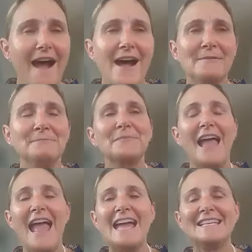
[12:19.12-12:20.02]

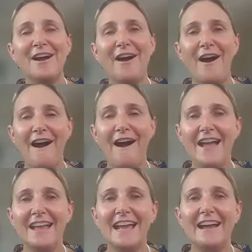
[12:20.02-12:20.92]
And
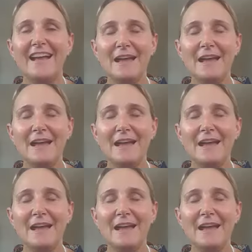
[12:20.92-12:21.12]
I